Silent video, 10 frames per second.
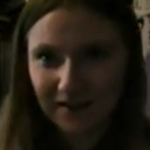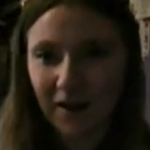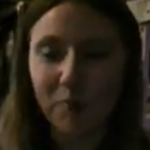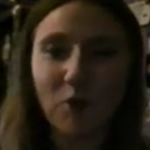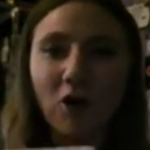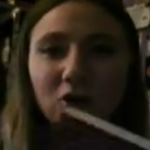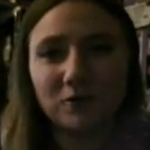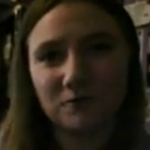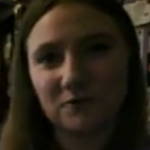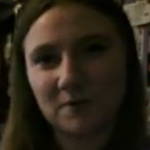I would call it
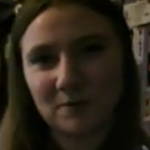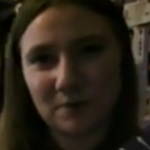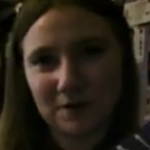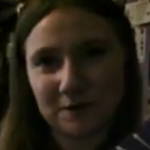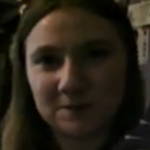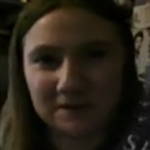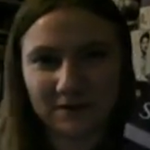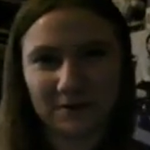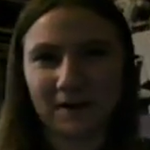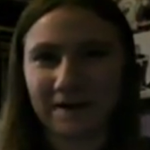closer to me than Morton Instruments
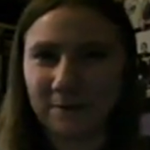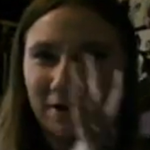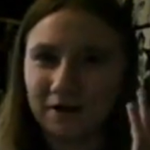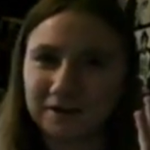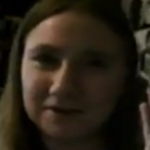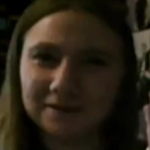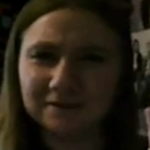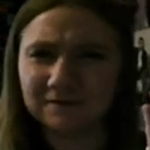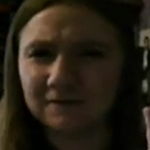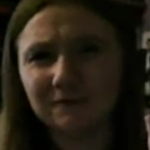with Harry Potter,
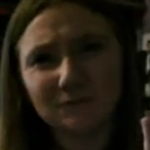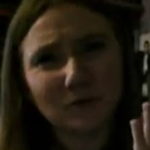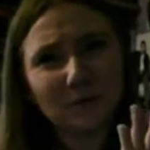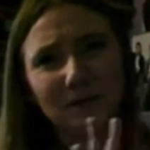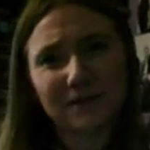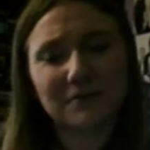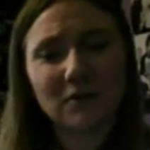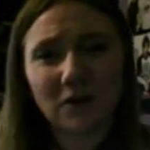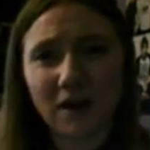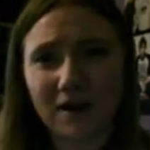probably, because
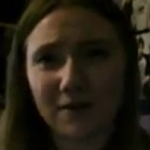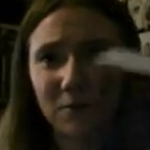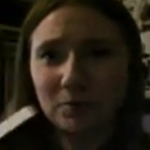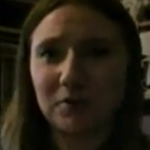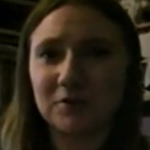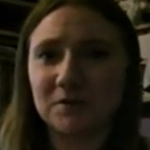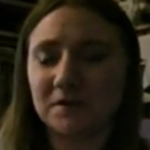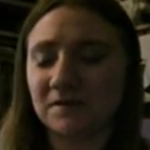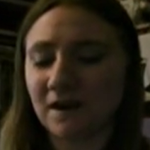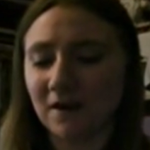Morton Instruments is
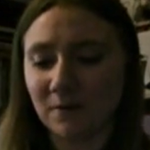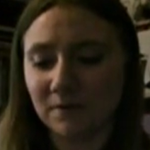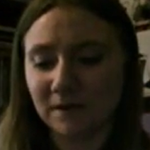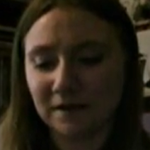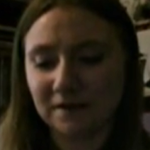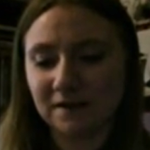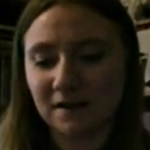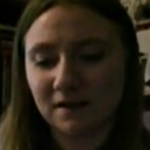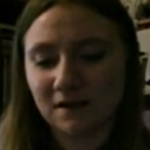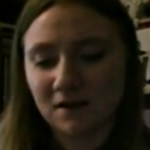very urban fantasy.
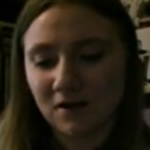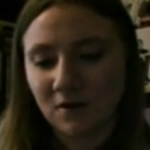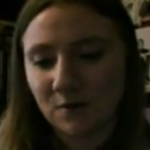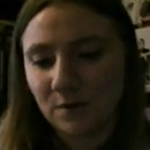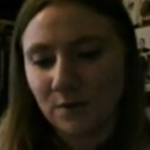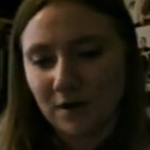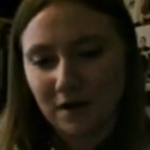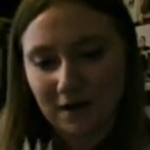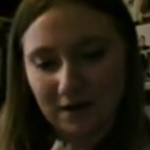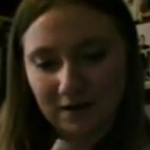
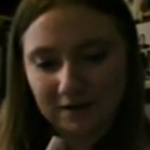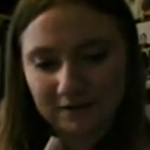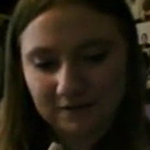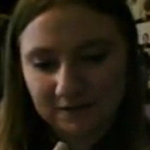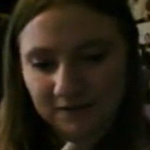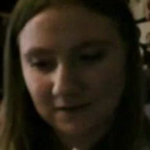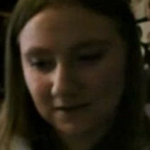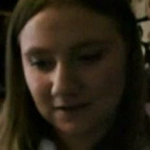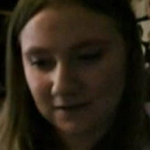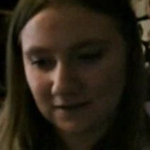And
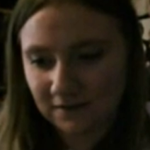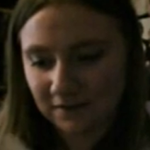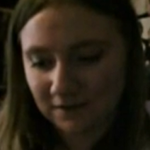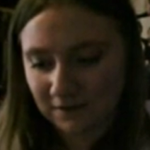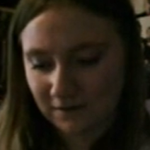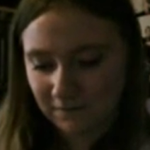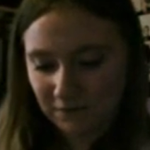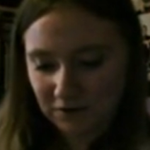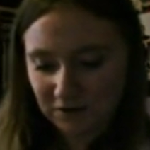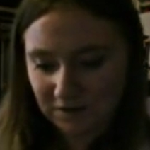
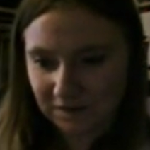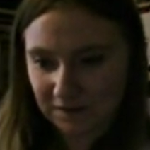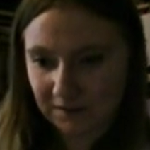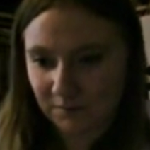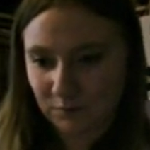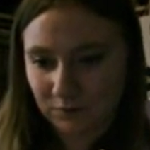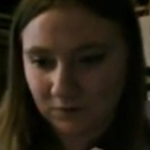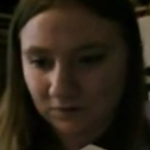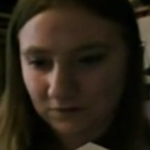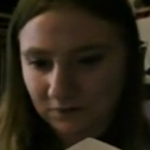first in 6
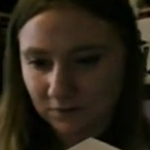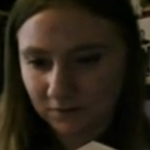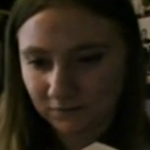books.